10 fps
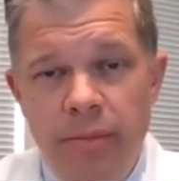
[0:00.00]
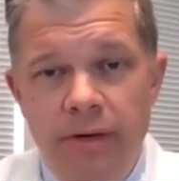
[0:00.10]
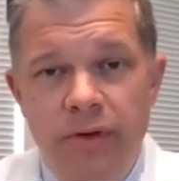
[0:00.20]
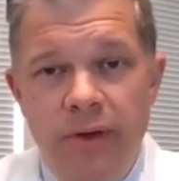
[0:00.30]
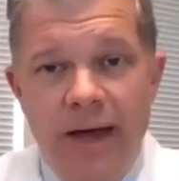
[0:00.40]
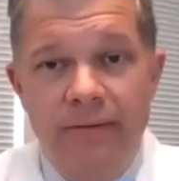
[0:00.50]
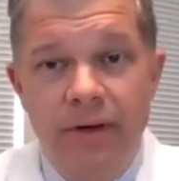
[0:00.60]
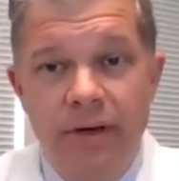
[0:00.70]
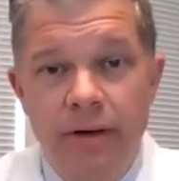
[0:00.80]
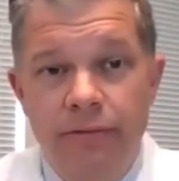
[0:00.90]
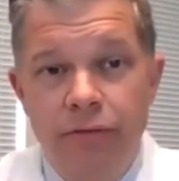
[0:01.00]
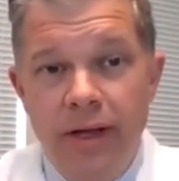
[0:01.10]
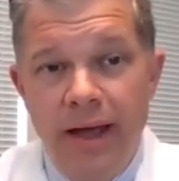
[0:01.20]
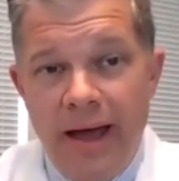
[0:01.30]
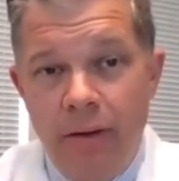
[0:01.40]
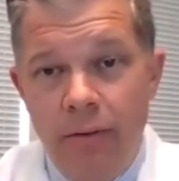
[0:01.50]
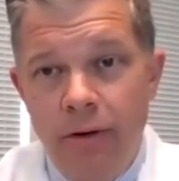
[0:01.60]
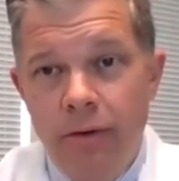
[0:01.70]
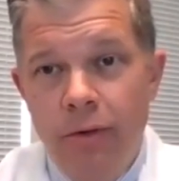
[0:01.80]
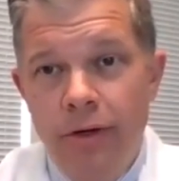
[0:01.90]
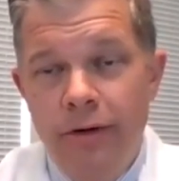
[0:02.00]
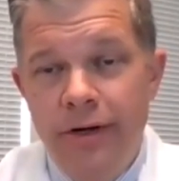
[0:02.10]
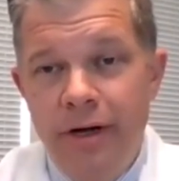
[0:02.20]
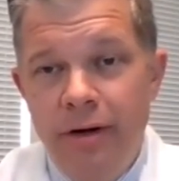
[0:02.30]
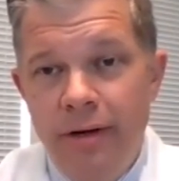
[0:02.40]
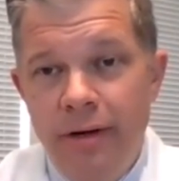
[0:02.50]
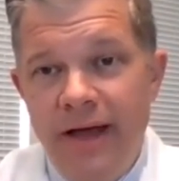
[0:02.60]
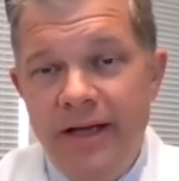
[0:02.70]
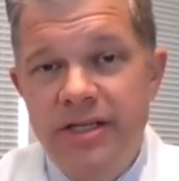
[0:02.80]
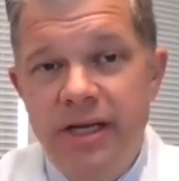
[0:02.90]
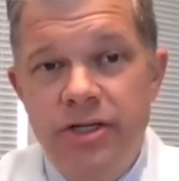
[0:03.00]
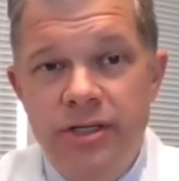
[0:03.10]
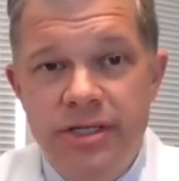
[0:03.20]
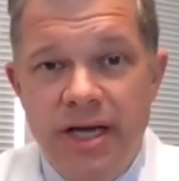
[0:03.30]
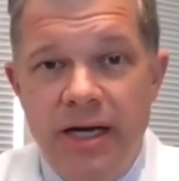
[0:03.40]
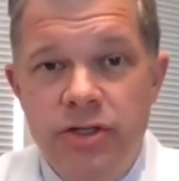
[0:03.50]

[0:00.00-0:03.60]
but if you have a free hour or you're near a vaccination site,